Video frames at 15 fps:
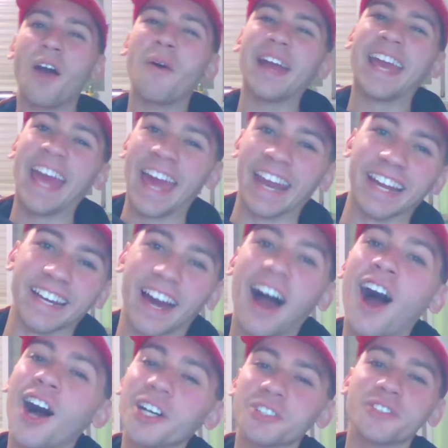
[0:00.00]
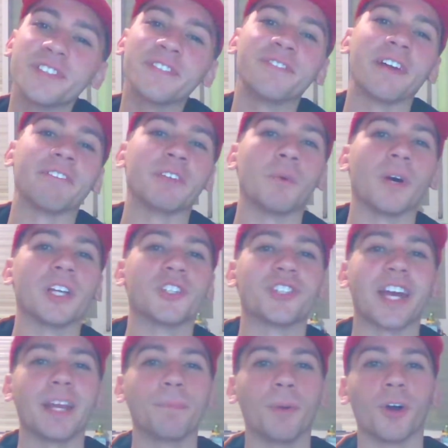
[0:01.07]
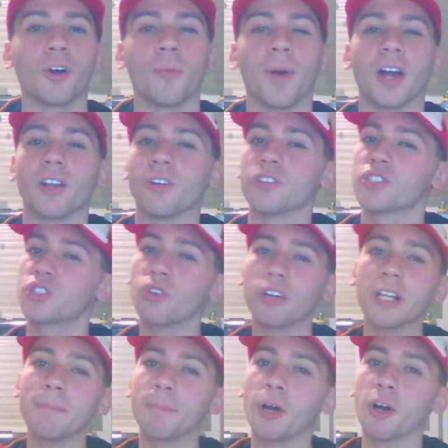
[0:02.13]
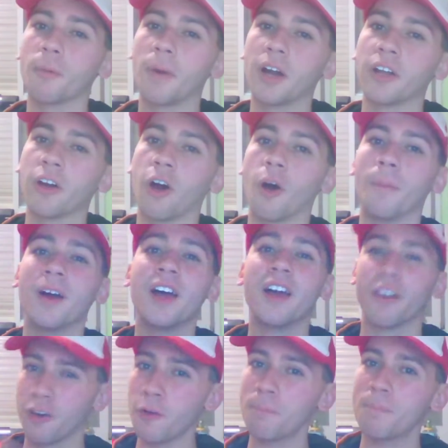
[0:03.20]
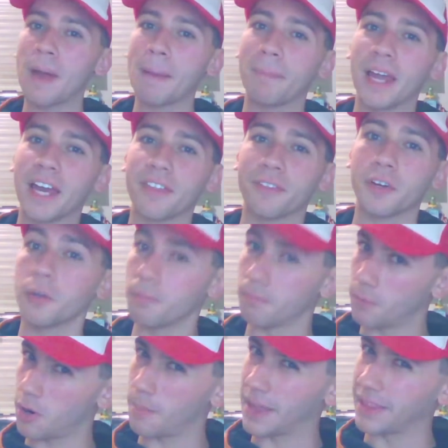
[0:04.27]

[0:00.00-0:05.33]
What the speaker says: now I hit it, 151 shiny Pokemon all stored in Pokemon Home, grouped by playthrough, more